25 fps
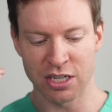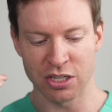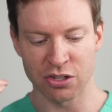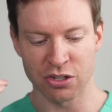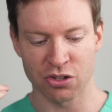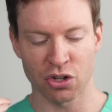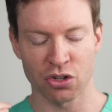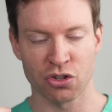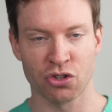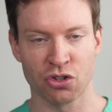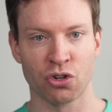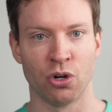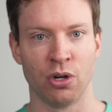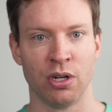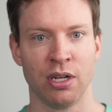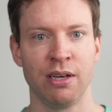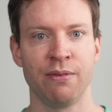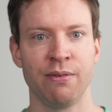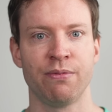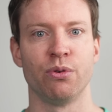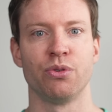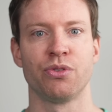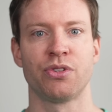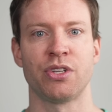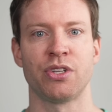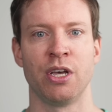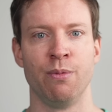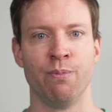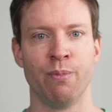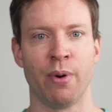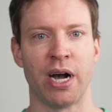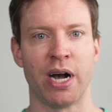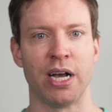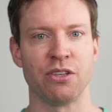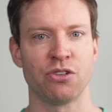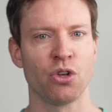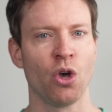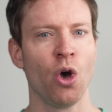testosterone levels in
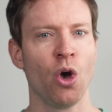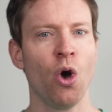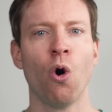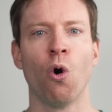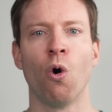mice.